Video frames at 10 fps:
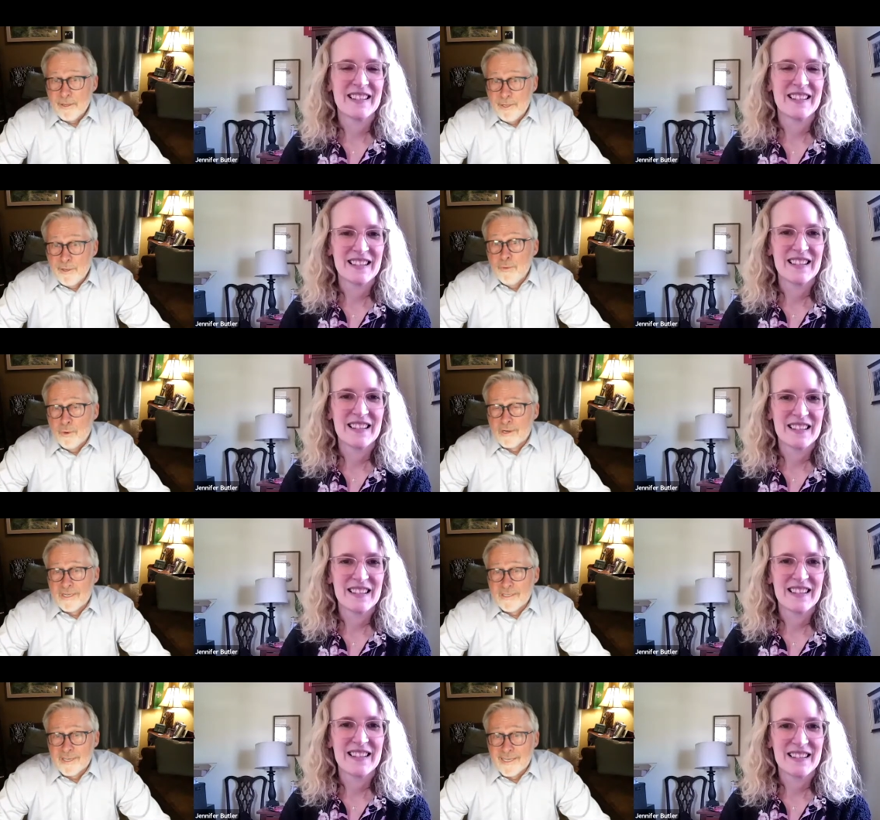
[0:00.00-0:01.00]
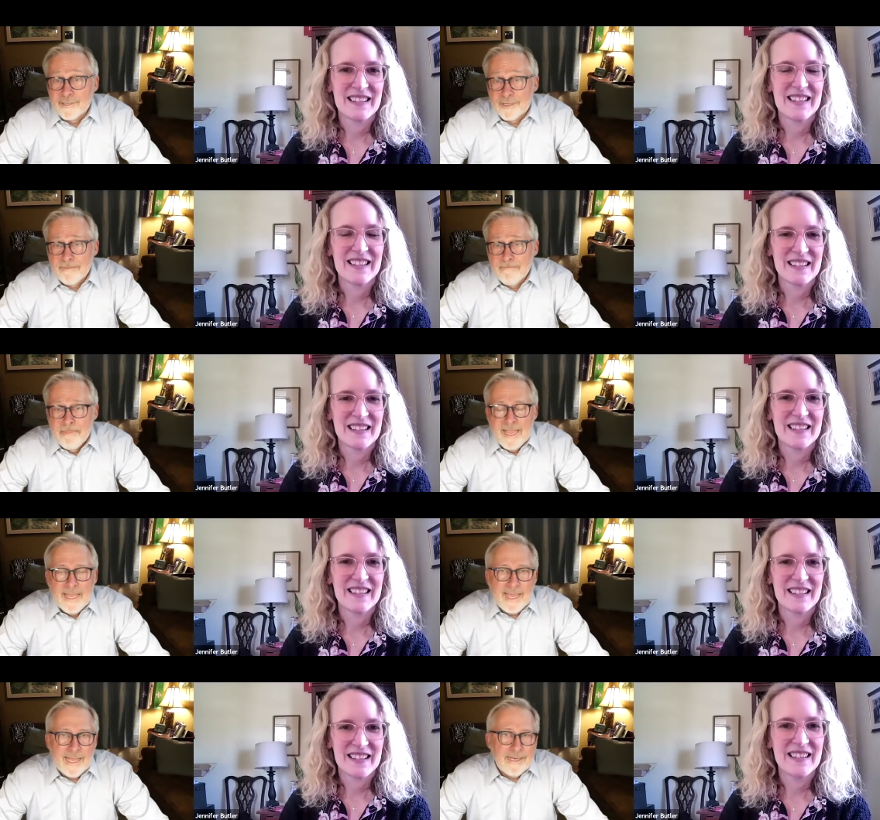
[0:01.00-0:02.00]
Speaker 1: new organization.
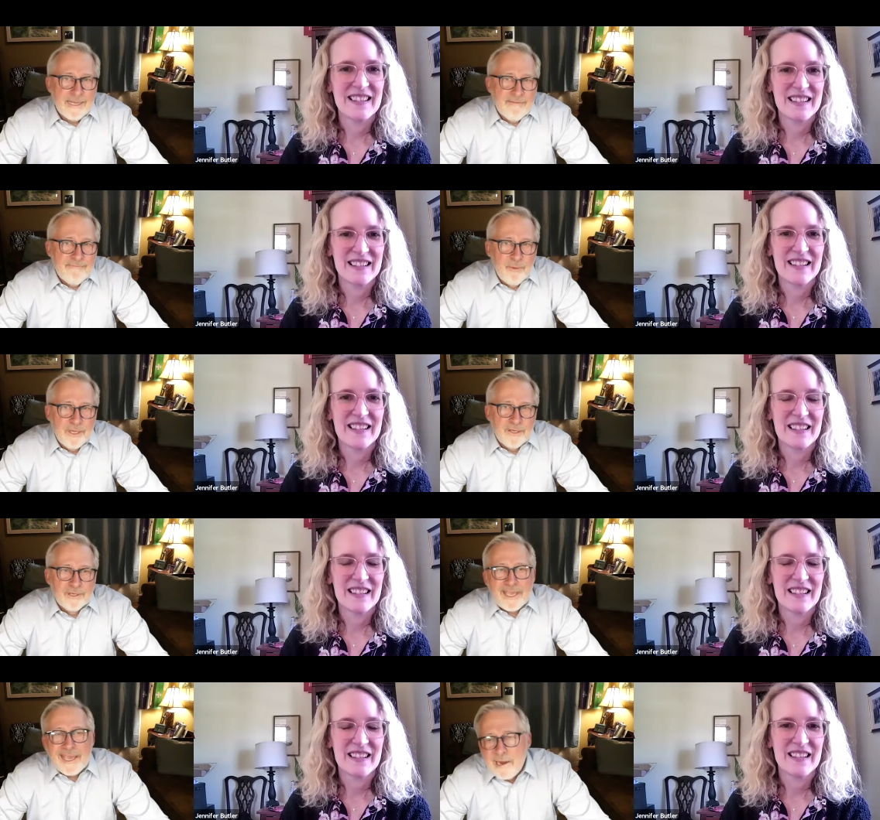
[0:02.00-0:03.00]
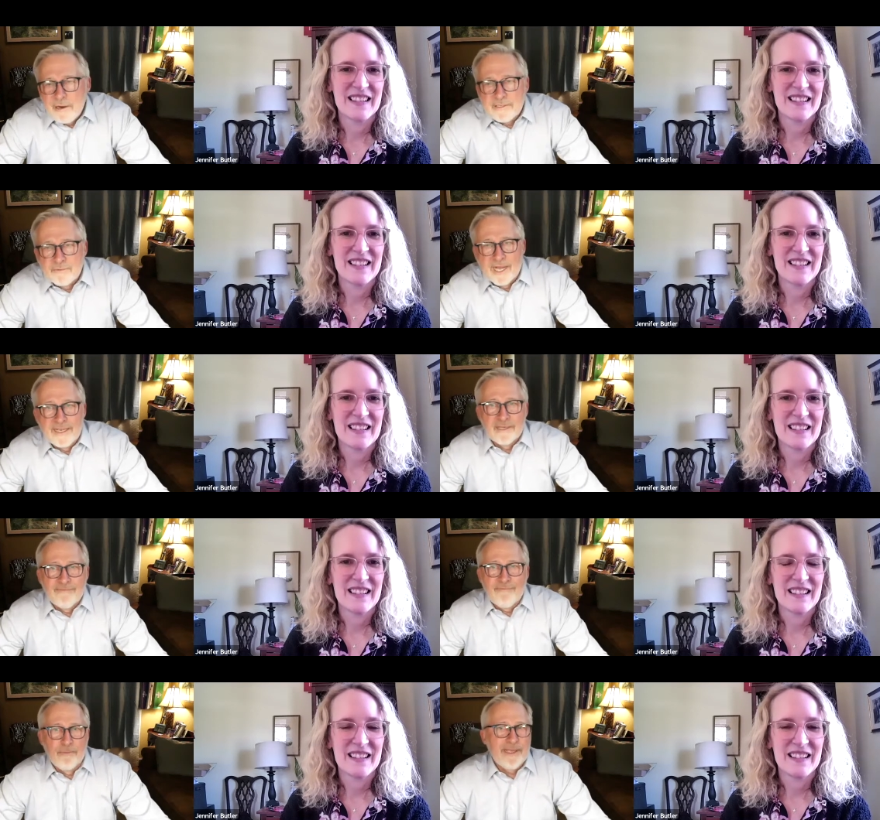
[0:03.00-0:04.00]
And if we could characterize it
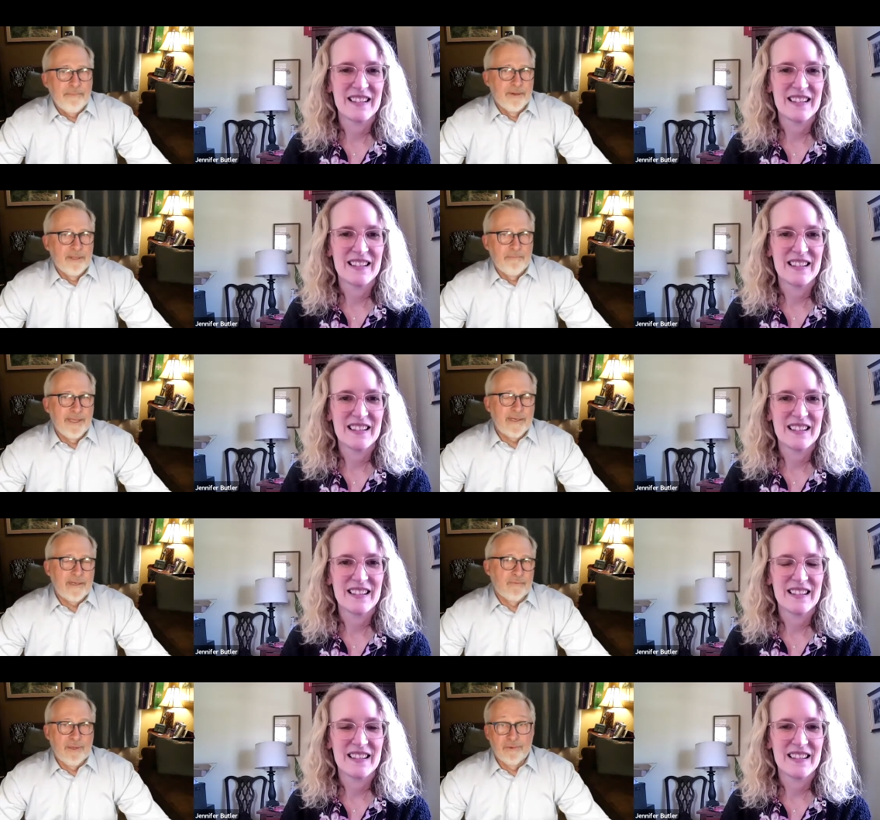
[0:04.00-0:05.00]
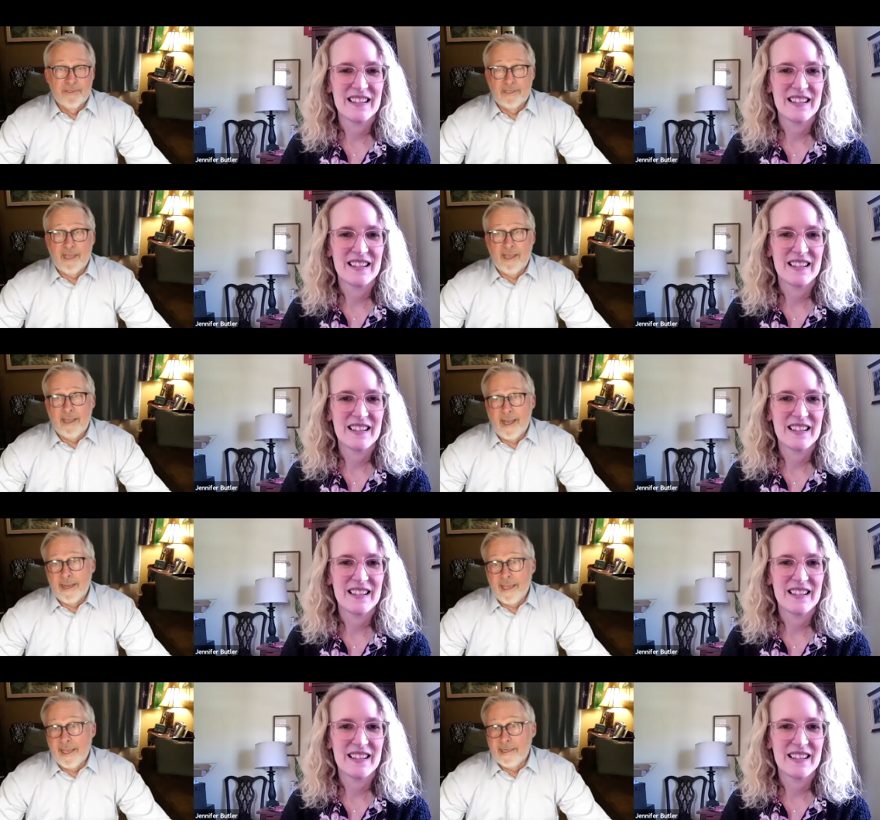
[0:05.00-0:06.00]
for people a bit, we would say, I
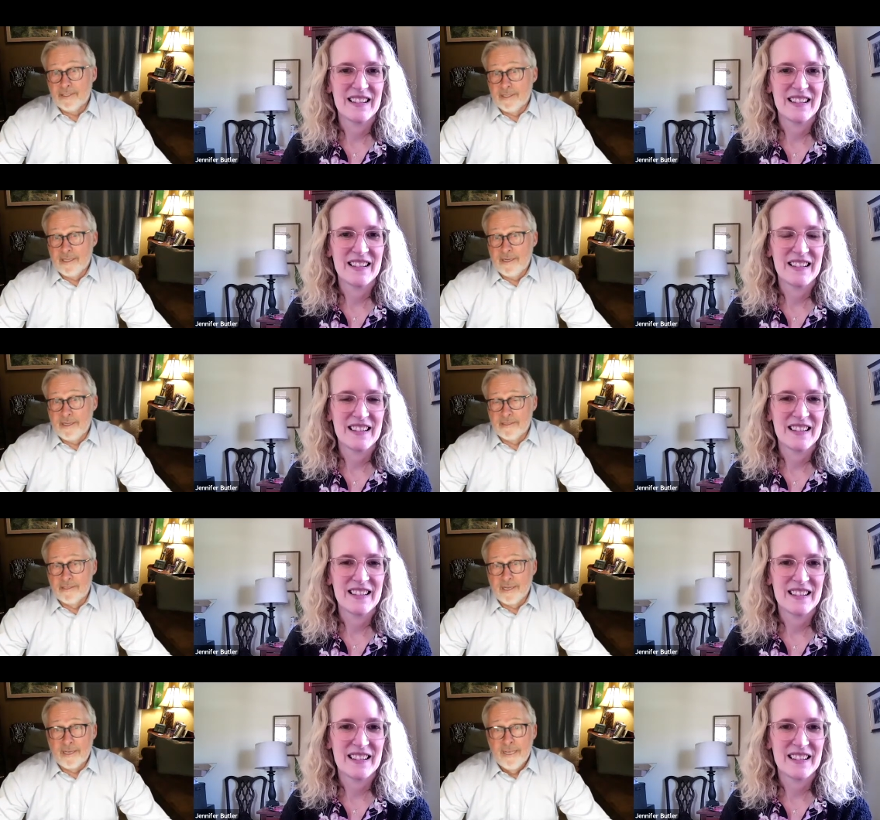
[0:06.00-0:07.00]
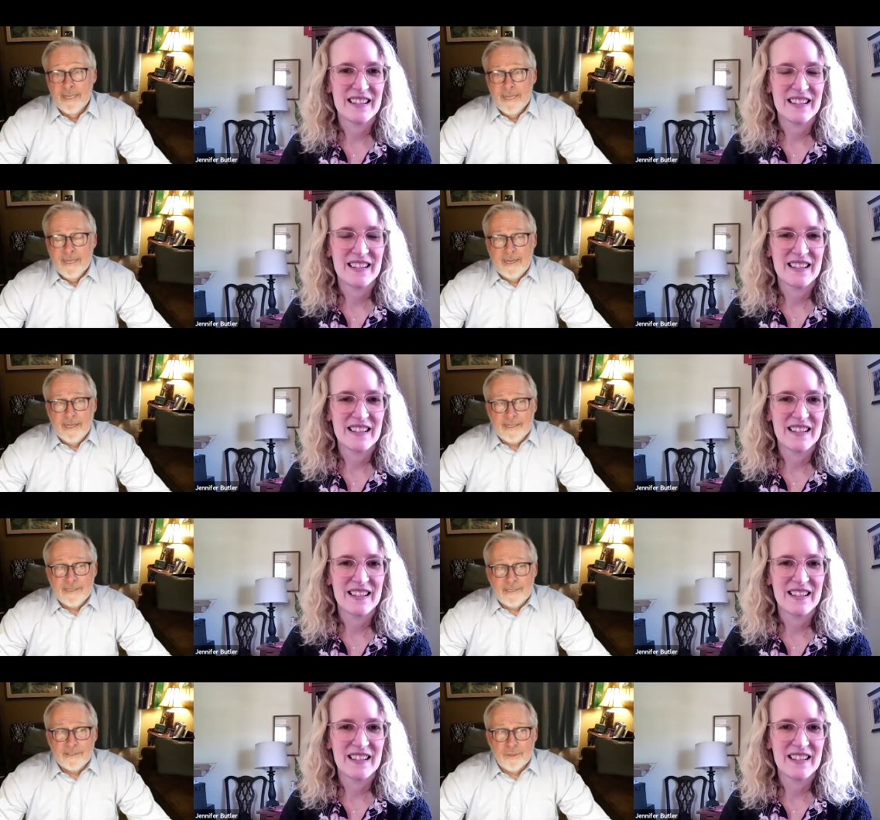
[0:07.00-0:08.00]
guess, that it's sort
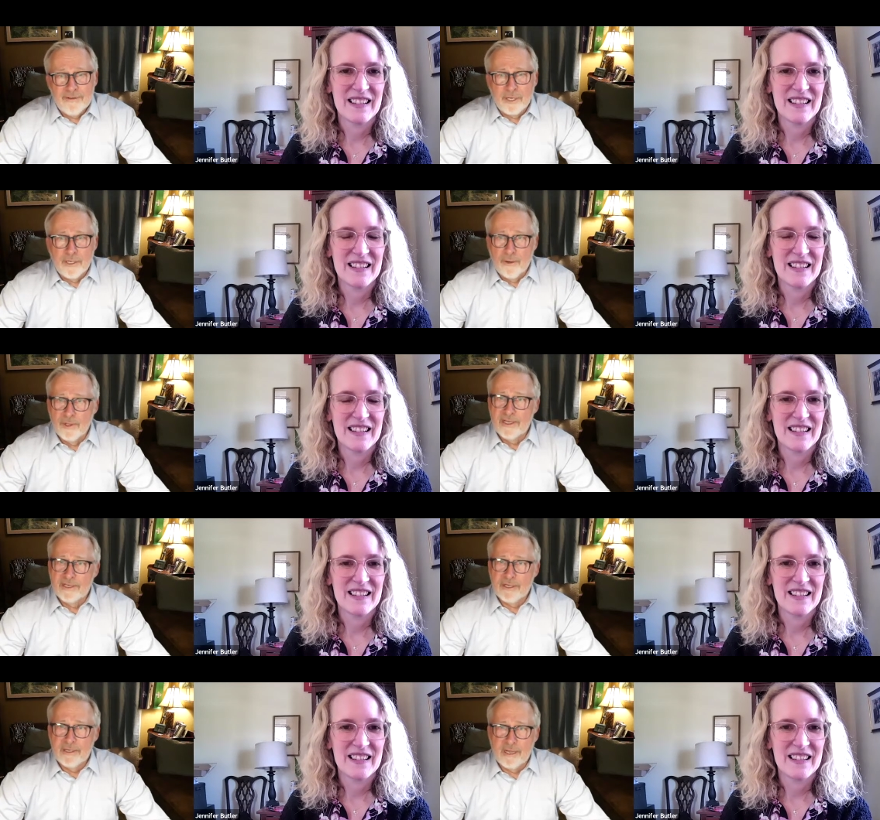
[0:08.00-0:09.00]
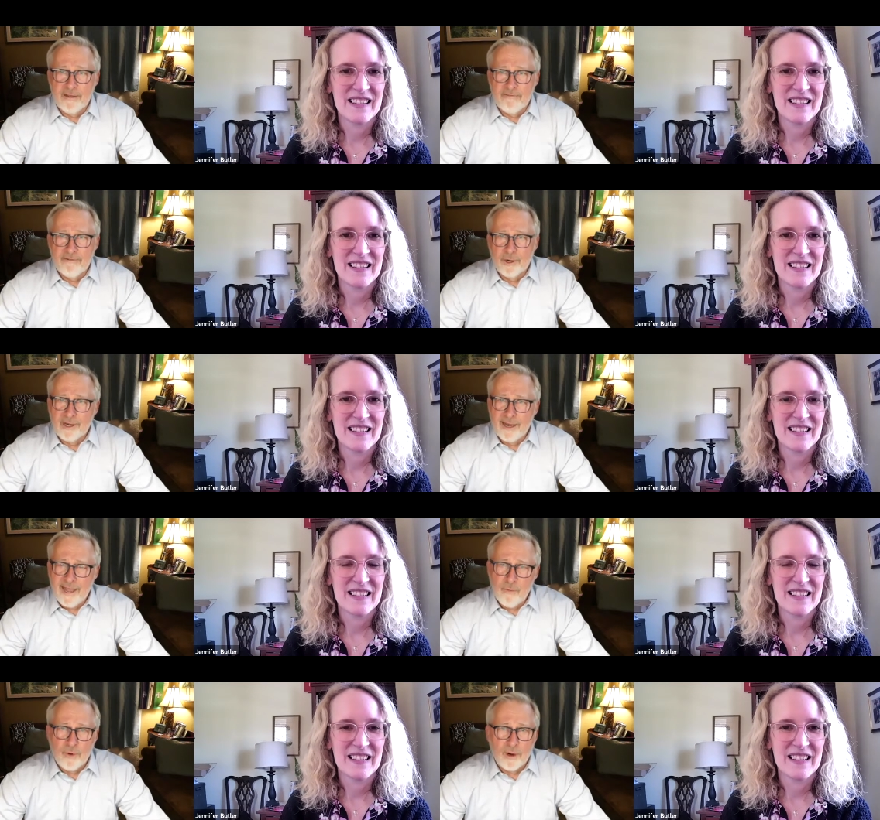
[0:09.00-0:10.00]
of a coalition of or a
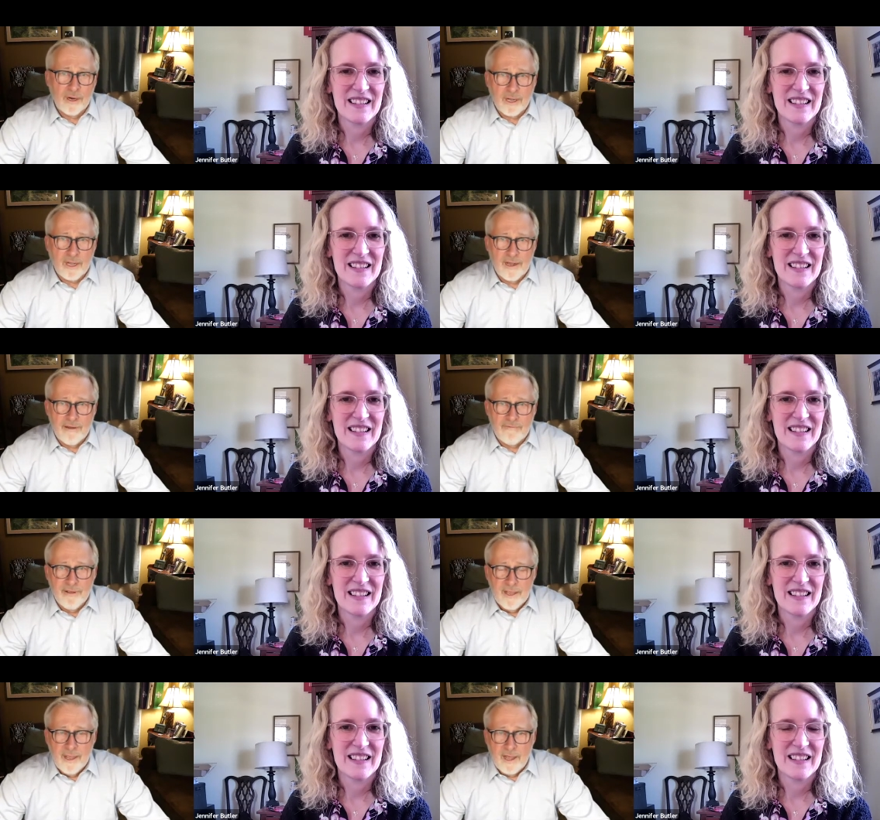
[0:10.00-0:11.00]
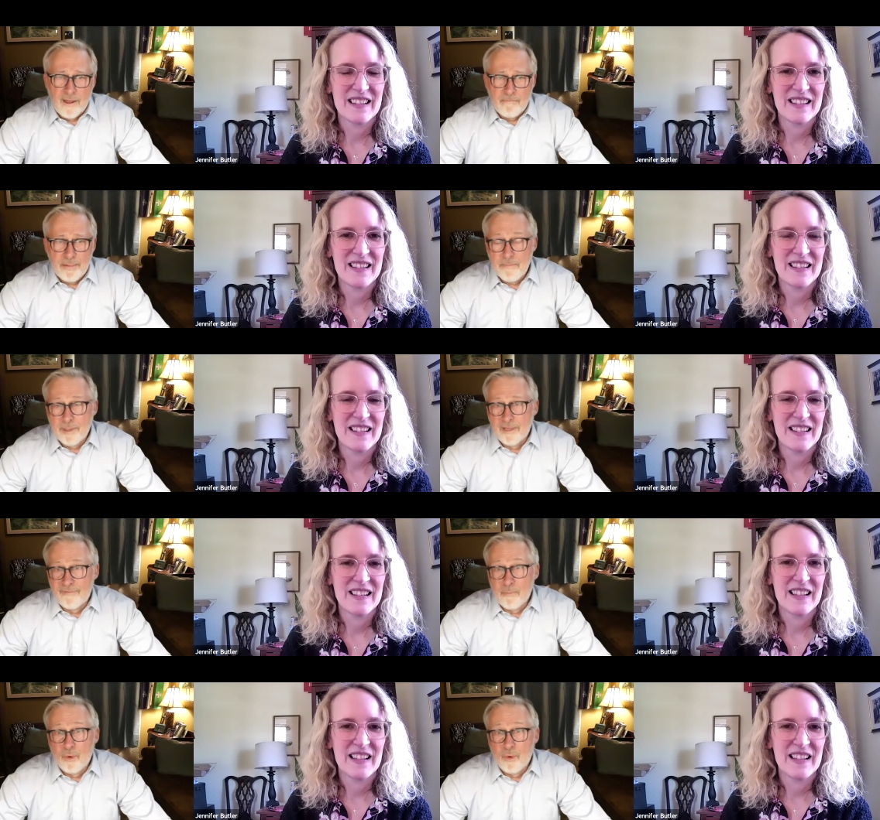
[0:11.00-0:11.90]
network of people of a more